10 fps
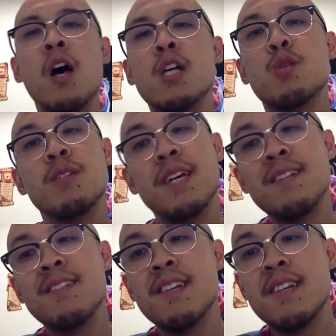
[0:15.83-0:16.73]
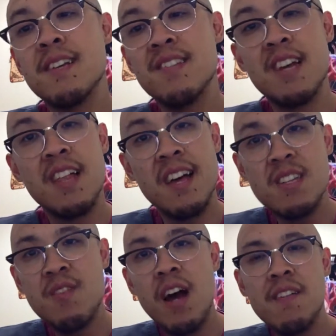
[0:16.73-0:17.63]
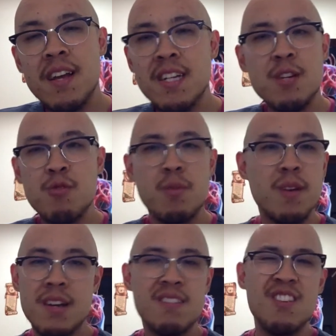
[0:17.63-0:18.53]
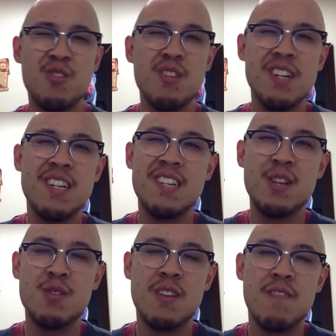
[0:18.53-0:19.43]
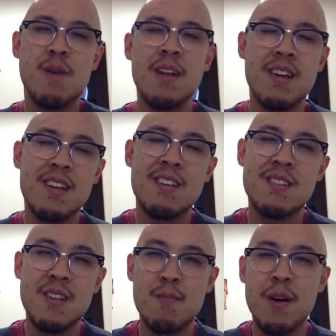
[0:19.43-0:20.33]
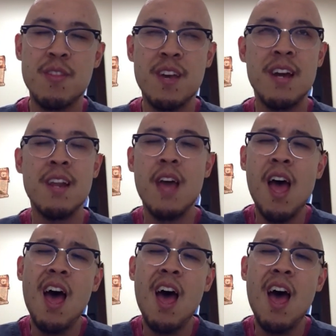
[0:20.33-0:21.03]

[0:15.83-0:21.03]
So adenosine is a class 5 antiarrhythmic. You don't really need to know stuff about that.